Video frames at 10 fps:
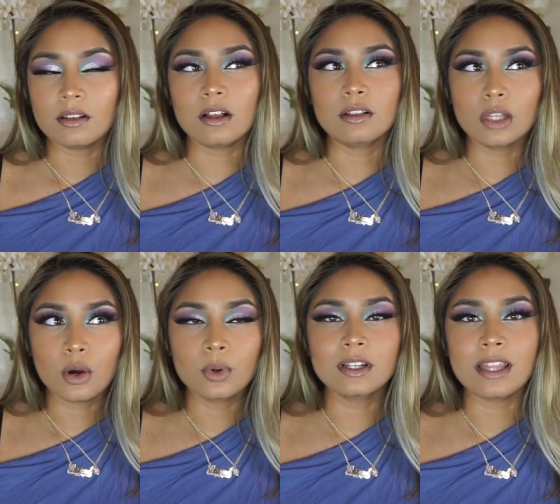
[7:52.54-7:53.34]
a
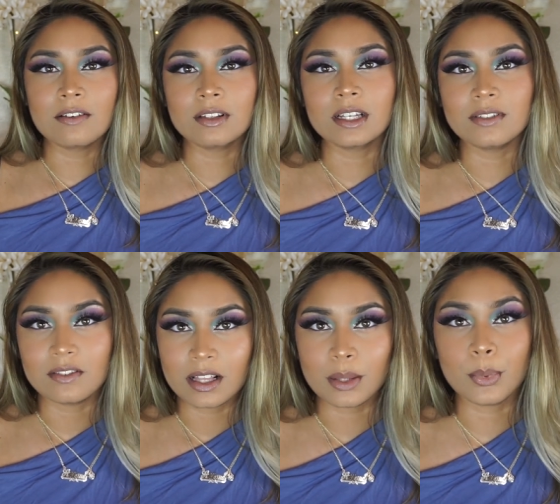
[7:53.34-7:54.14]
lower level of
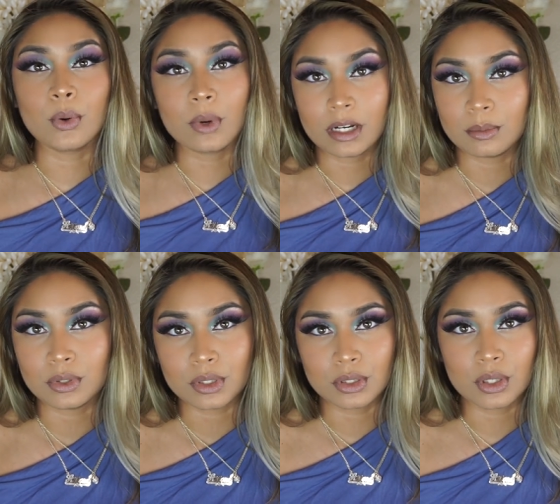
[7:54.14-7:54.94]
developer when I'm
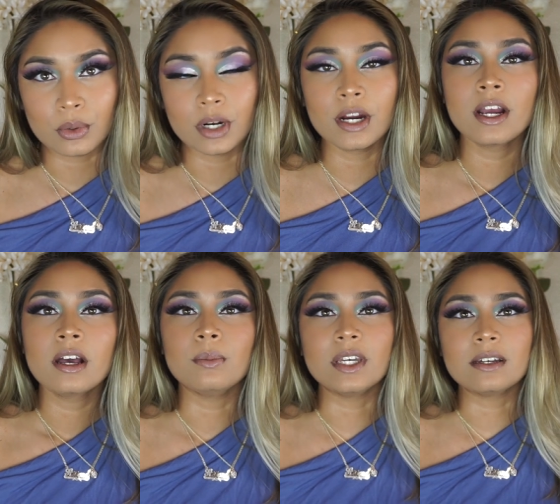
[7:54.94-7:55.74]
using toner
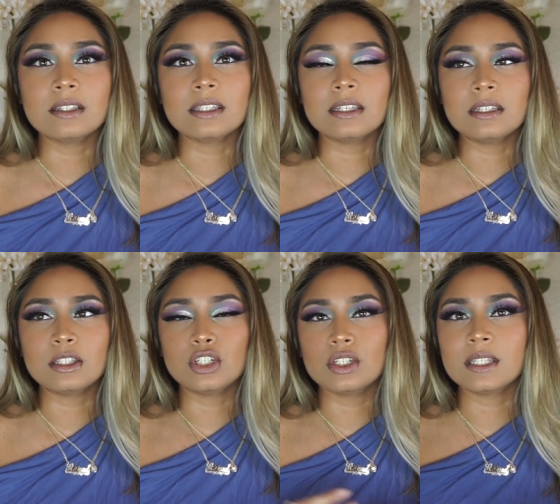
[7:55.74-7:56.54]
because
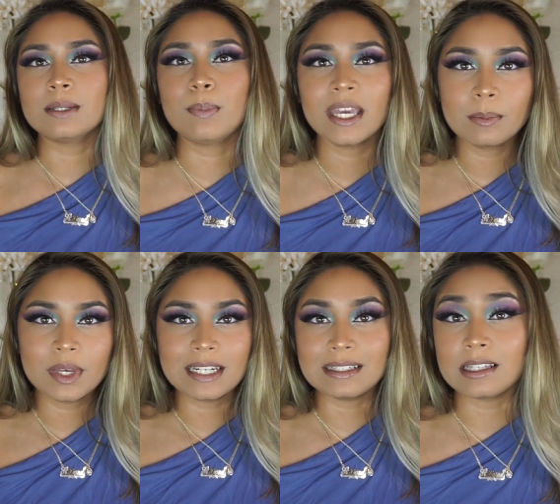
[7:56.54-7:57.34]
it's just
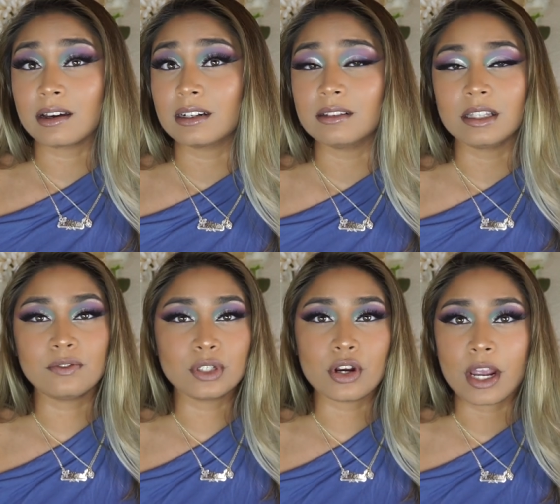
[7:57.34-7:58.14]
pigment, it's not going to
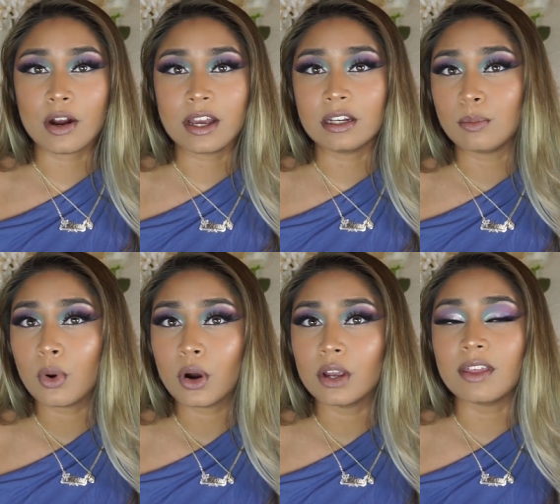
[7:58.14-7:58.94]
lift your hair
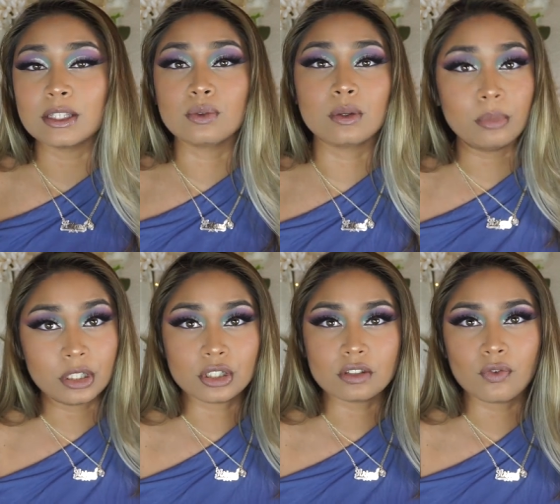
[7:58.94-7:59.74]
anymore, that's what the
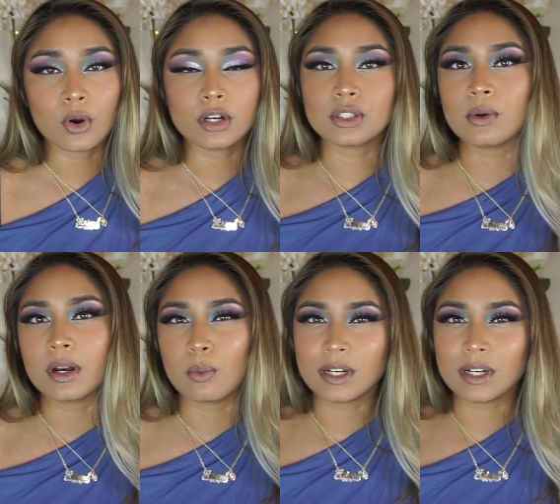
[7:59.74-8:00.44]
bleach is for, so I don't